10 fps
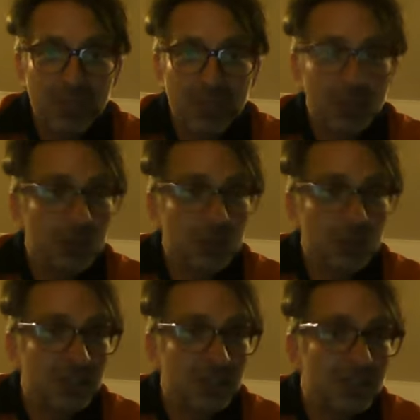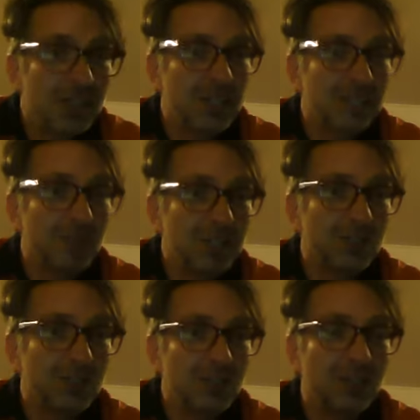And also explain
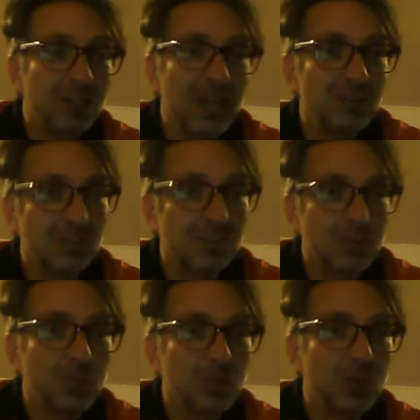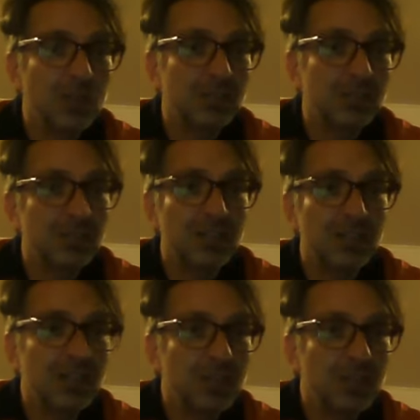to you how super works and
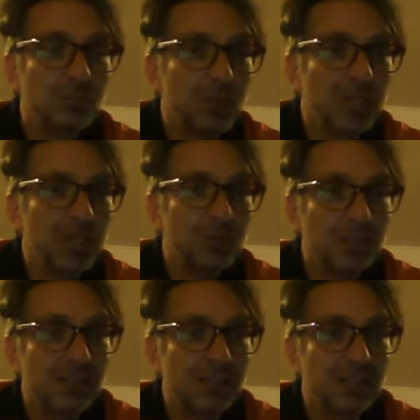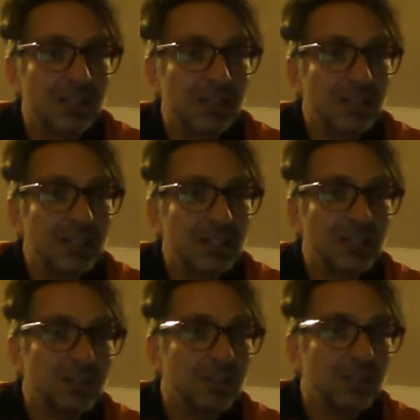in being in business.
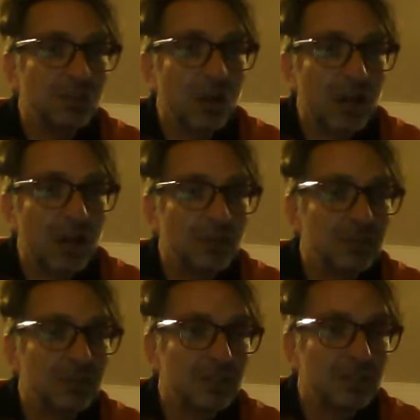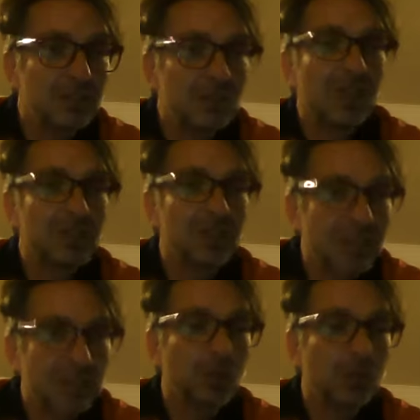If you do have a
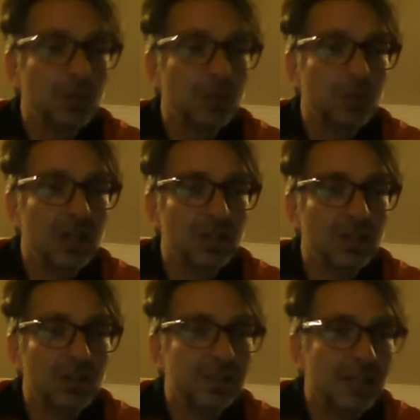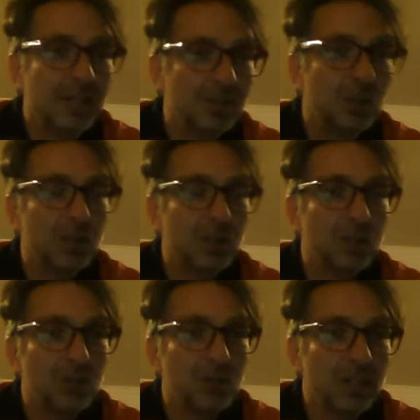tax problem and paying a lot of tax, we
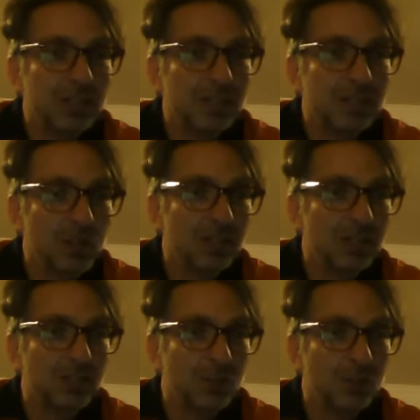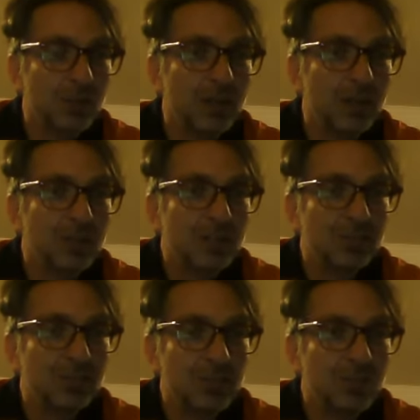can look at exploiting super
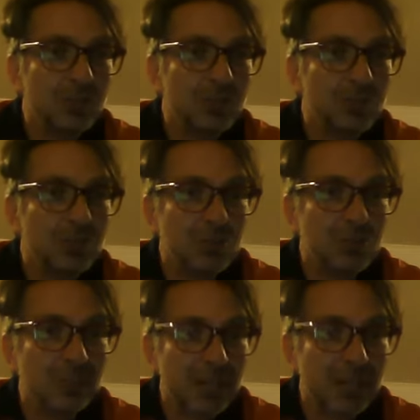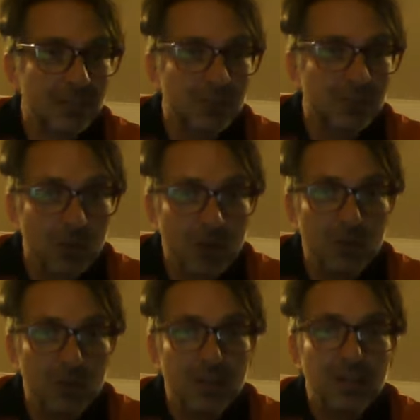so that you can reduce your tax as
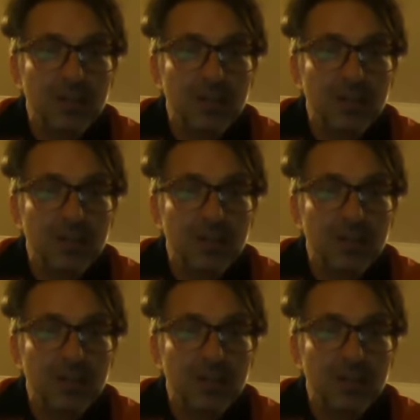well.